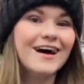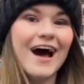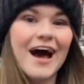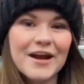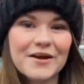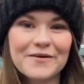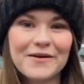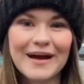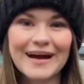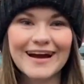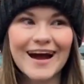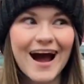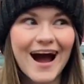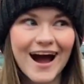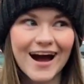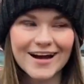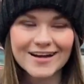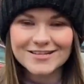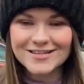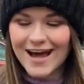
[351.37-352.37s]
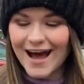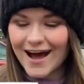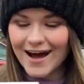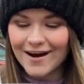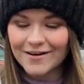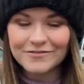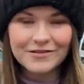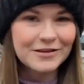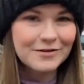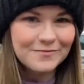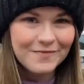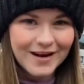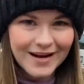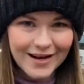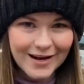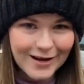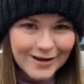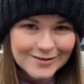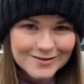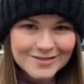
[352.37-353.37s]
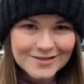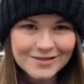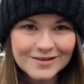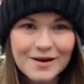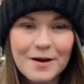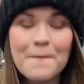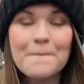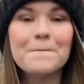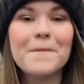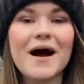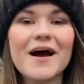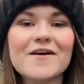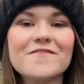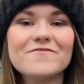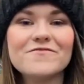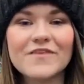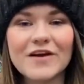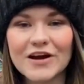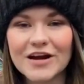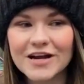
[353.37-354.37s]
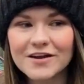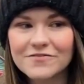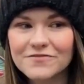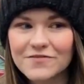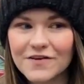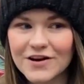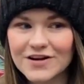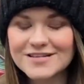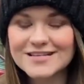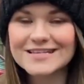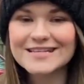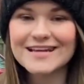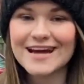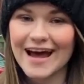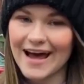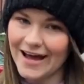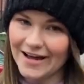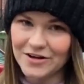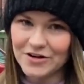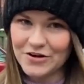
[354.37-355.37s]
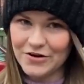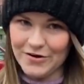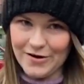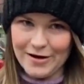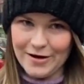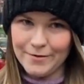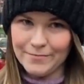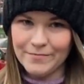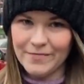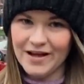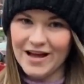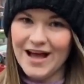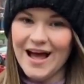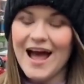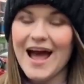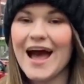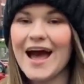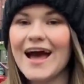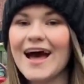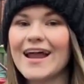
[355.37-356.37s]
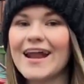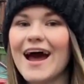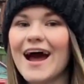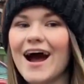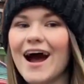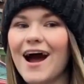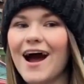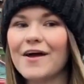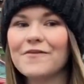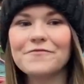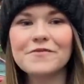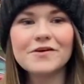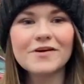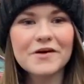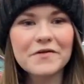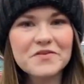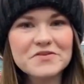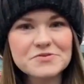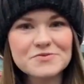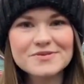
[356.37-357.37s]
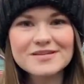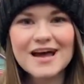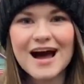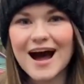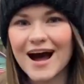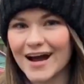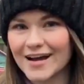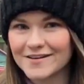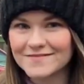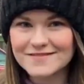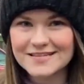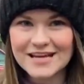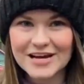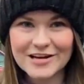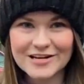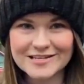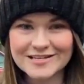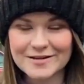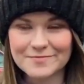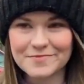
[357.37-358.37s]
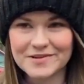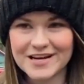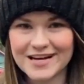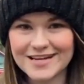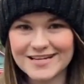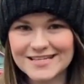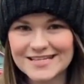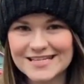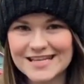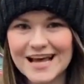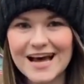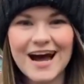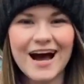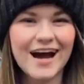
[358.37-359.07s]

Anyway, I have in my hand my very first egg cream, and I feel like this was kind of serendipitous.